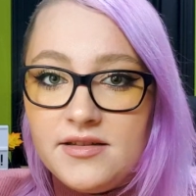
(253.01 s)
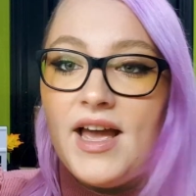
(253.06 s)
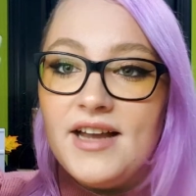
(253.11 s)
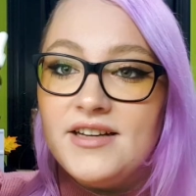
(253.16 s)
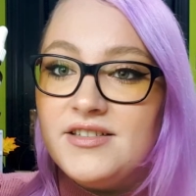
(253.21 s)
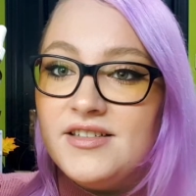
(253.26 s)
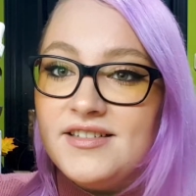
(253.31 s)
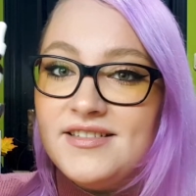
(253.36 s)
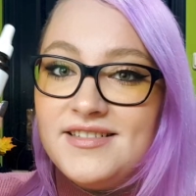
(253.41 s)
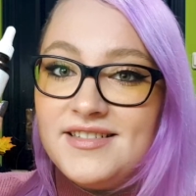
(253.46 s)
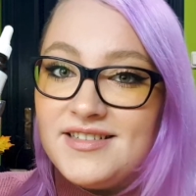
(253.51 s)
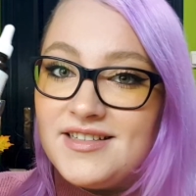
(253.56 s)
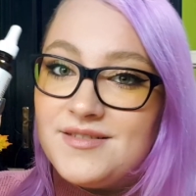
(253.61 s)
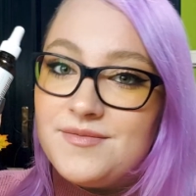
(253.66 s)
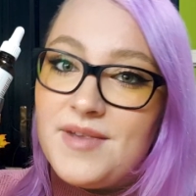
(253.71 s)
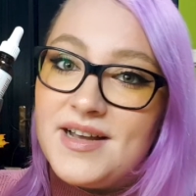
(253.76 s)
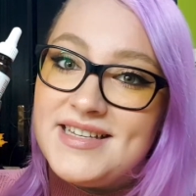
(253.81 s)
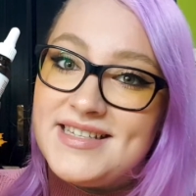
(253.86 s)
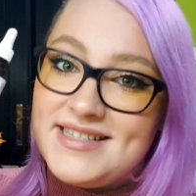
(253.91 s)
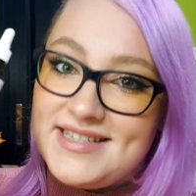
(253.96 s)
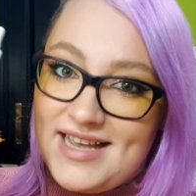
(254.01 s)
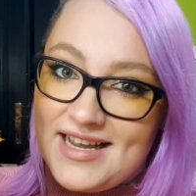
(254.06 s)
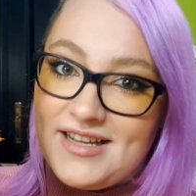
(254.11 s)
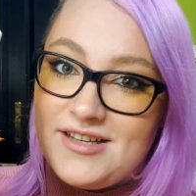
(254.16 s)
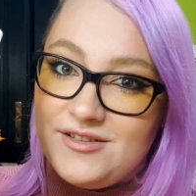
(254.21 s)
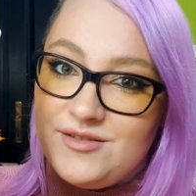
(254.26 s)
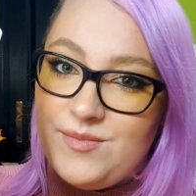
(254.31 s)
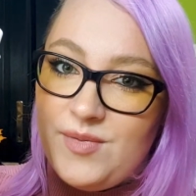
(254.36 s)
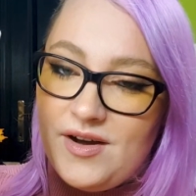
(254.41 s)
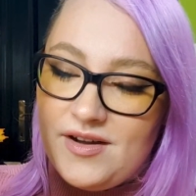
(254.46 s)
Actually, this is my
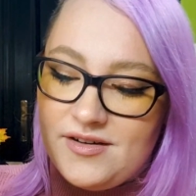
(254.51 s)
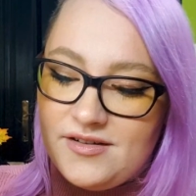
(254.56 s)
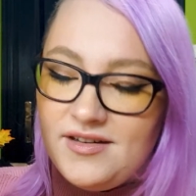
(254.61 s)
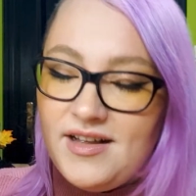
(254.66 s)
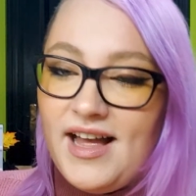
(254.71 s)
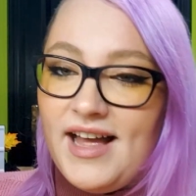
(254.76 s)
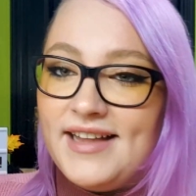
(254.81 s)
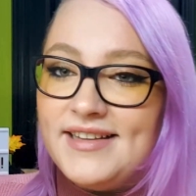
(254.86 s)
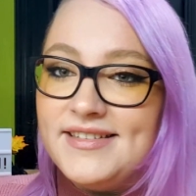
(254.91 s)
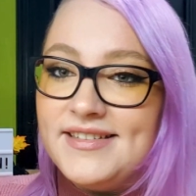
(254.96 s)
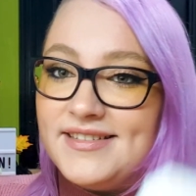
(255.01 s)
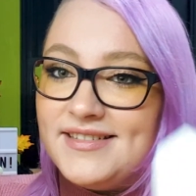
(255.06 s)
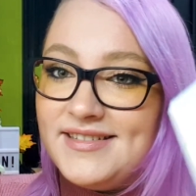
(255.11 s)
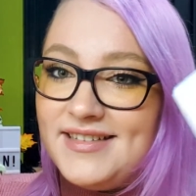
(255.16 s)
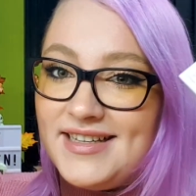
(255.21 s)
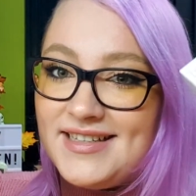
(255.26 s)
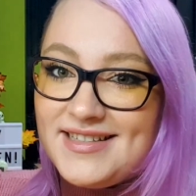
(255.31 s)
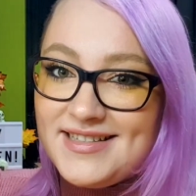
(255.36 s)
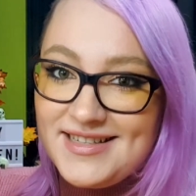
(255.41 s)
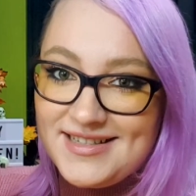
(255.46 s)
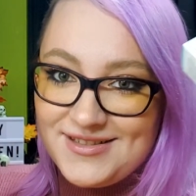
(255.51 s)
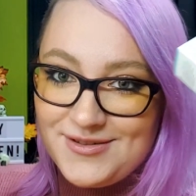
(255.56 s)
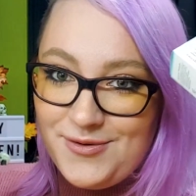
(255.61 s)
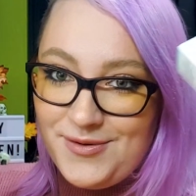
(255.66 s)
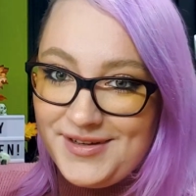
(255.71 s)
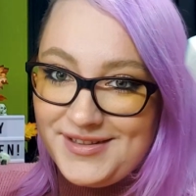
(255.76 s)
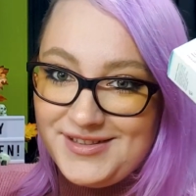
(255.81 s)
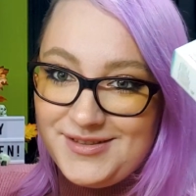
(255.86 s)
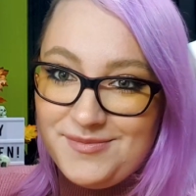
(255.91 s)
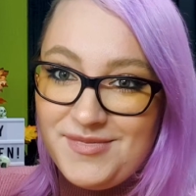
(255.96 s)
2nd bottle and this is
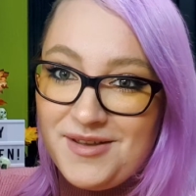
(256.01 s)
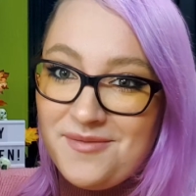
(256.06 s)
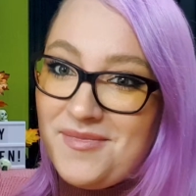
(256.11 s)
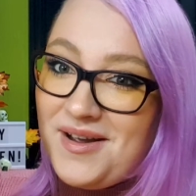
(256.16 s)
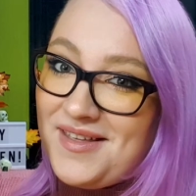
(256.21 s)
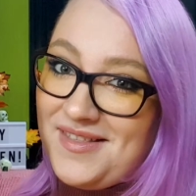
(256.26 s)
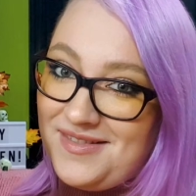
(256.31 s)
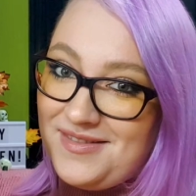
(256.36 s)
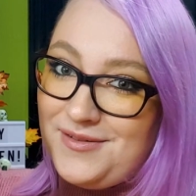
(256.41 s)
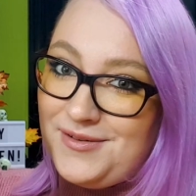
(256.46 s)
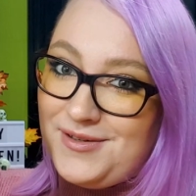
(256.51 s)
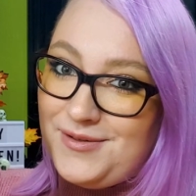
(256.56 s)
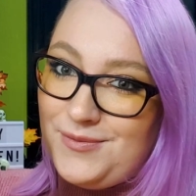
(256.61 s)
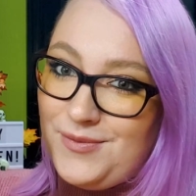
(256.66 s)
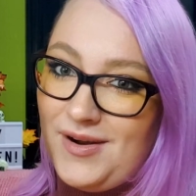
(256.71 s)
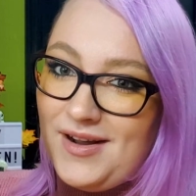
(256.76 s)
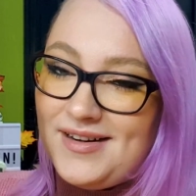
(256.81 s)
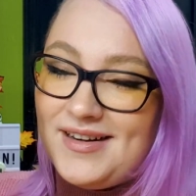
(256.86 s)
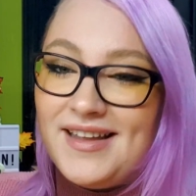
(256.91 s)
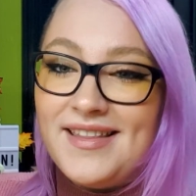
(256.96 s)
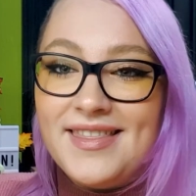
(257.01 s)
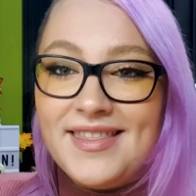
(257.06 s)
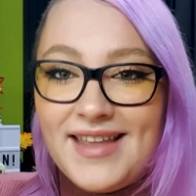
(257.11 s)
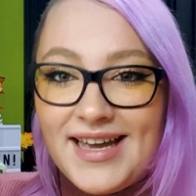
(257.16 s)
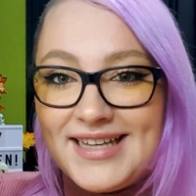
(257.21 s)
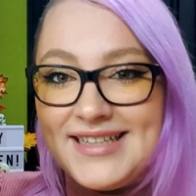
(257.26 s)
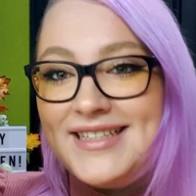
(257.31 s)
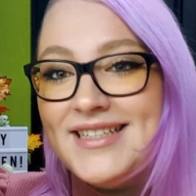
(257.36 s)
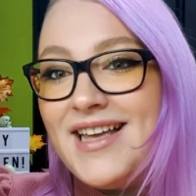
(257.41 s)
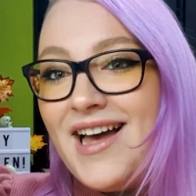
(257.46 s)
going to be my 3rd one.
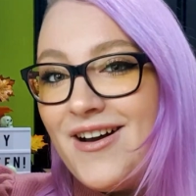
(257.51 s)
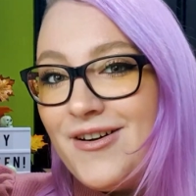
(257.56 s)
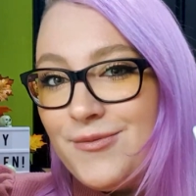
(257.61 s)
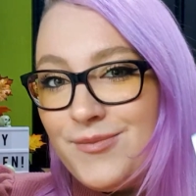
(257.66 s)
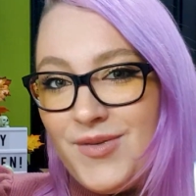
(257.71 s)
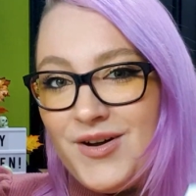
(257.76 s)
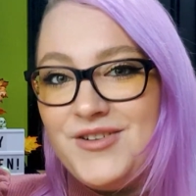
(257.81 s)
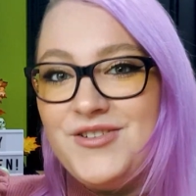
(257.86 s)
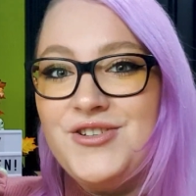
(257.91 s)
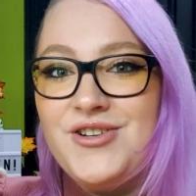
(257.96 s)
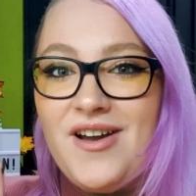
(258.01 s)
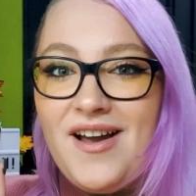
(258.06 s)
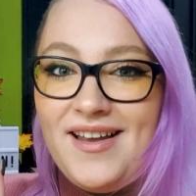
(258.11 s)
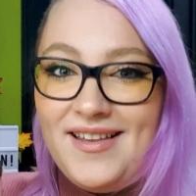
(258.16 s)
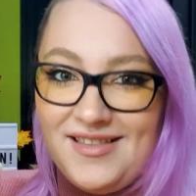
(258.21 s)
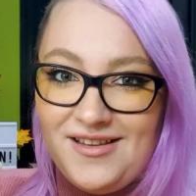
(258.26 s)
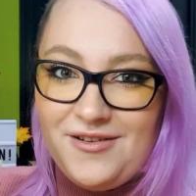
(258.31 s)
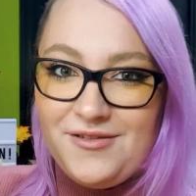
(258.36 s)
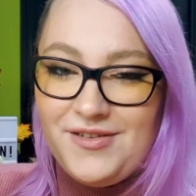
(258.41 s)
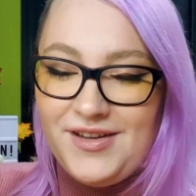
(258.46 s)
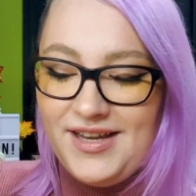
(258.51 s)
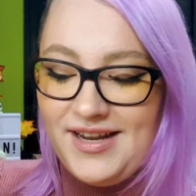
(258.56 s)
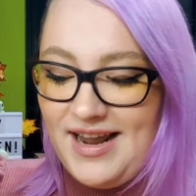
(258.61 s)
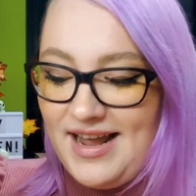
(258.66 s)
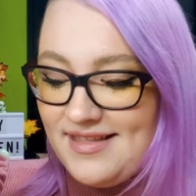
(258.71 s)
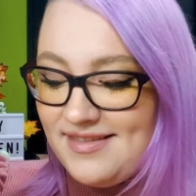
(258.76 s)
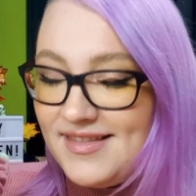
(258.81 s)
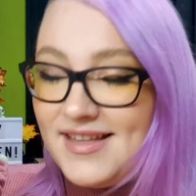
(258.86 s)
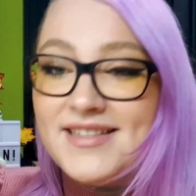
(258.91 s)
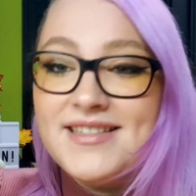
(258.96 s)
That's how much I love it
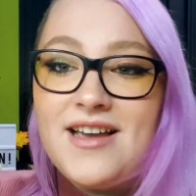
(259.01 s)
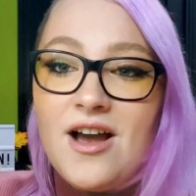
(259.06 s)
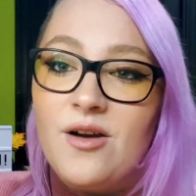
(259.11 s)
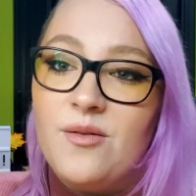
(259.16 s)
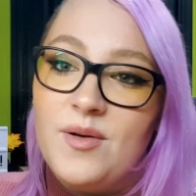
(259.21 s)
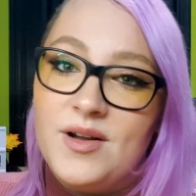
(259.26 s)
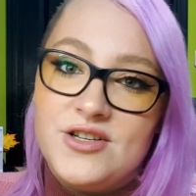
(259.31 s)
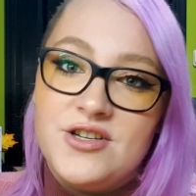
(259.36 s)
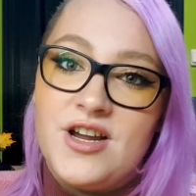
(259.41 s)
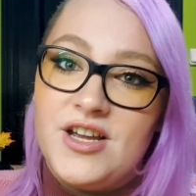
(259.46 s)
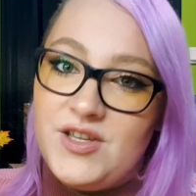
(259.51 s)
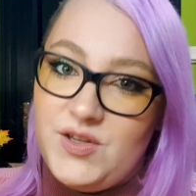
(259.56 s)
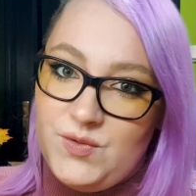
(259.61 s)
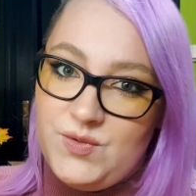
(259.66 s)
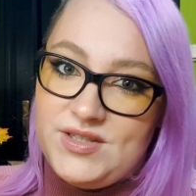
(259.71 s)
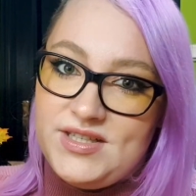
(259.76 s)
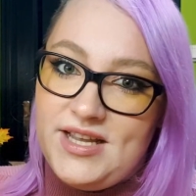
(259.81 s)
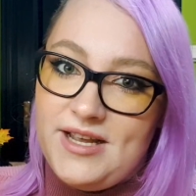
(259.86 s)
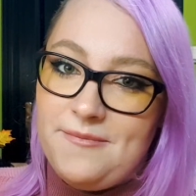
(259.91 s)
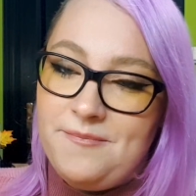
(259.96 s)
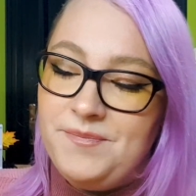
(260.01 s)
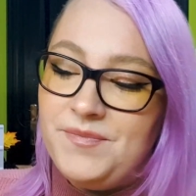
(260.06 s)
and that's how much I use it.